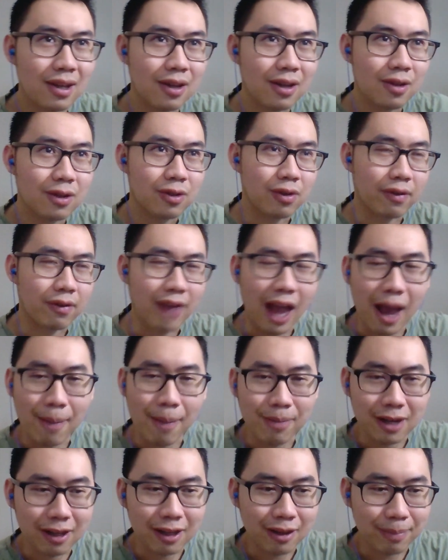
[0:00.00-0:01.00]
sort of
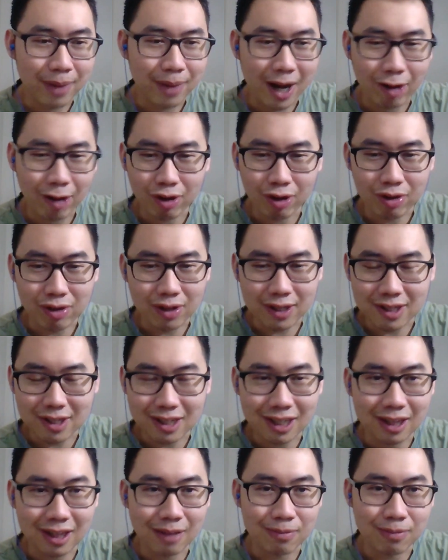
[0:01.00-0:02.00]
happening in the background. You can
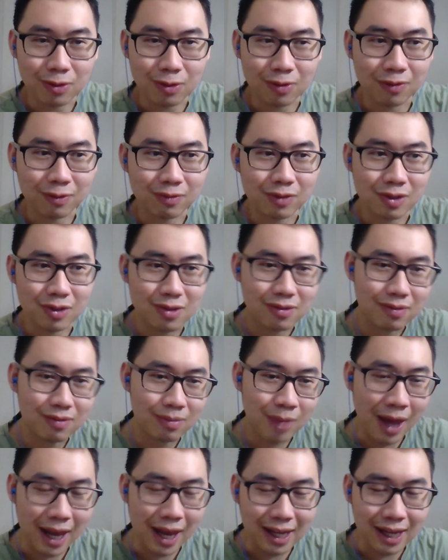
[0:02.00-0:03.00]
see them sort of just
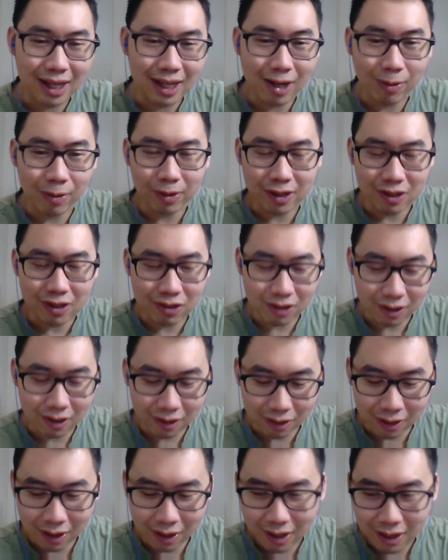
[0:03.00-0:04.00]
hanging out with each
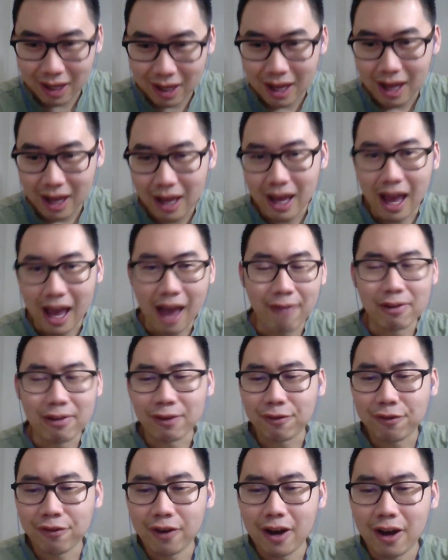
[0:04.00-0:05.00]
other, having
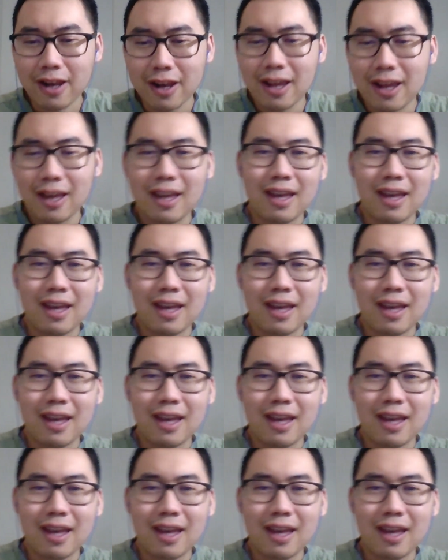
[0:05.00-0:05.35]
fun.